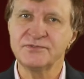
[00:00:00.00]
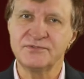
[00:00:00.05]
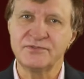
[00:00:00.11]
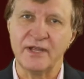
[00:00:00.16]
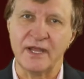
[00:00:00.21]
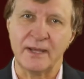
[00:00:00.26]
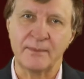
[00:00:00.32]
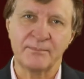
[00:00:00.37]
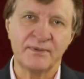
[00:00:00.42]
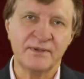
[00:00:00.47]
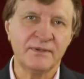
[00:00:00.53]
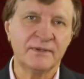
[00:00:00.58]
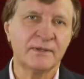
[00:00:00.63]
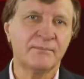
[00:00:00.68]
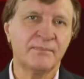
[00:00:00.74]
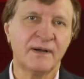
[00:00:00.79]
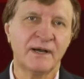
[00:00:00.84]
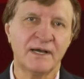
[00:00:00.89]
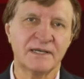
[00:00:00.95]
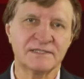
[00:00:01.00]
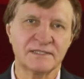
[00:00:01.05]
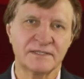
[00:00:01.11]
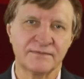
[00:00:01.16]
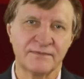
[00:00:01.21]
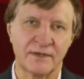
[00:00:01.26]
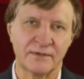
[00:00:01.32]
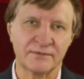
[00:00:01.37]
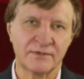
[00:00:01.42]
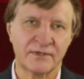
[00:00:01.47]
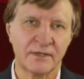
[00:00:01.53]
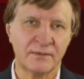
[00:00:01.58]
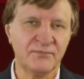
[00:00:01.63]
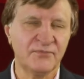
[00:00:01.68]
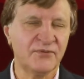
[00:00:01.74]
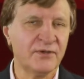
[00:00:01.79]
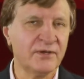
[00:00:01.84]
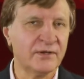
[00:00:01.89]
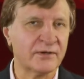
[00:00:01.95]
dampened positive
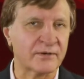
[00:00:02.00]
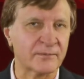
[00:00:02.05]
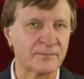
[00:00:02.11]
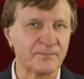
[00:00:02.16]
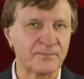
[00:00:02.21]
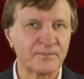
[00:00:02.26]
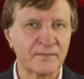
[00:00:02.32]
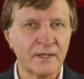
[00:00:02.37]
outcomes here.